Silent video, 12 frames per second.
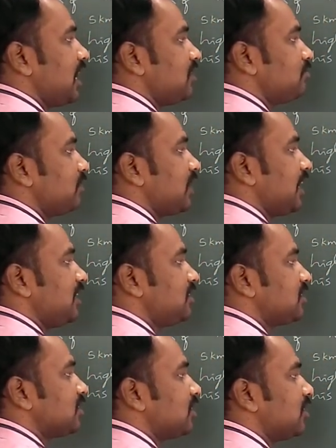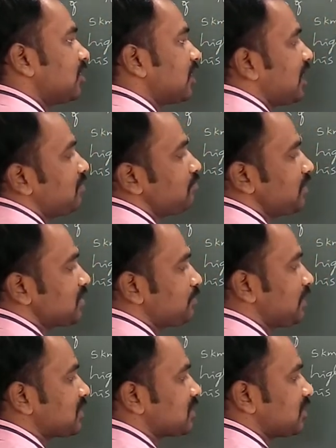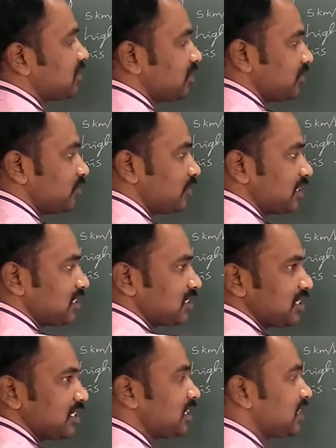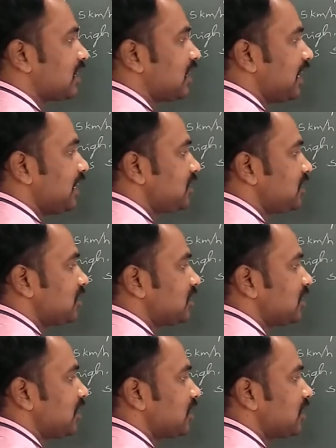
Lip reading: lamp light or lamp is fixed. What is the height?